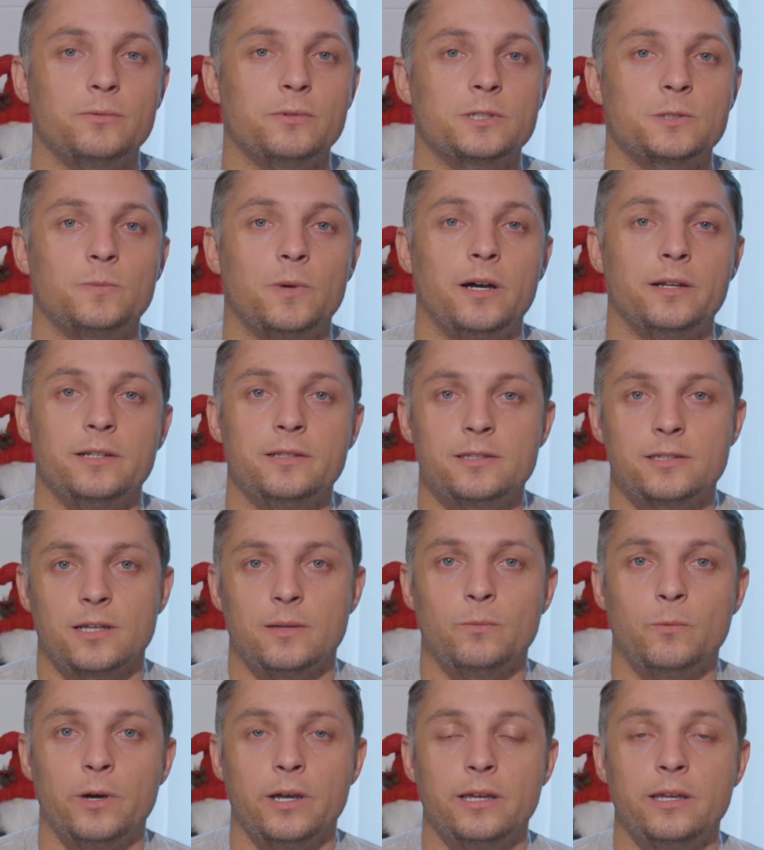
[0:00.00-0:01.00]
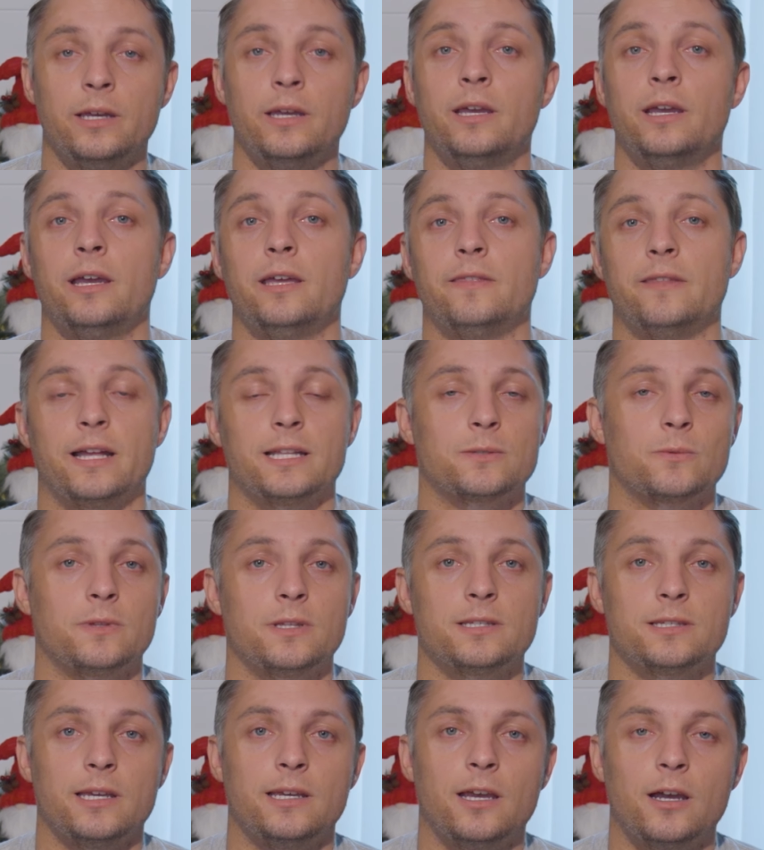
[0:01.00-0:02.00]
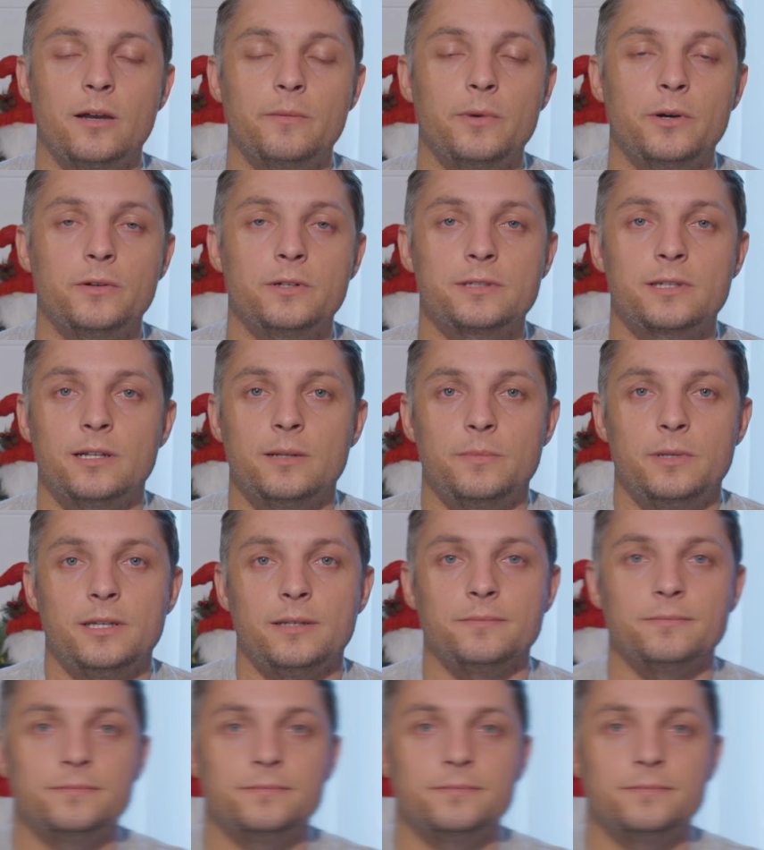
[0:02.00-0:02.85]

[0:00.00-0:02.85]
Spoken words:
to respond in some way, and that's what this AI mode is going to be.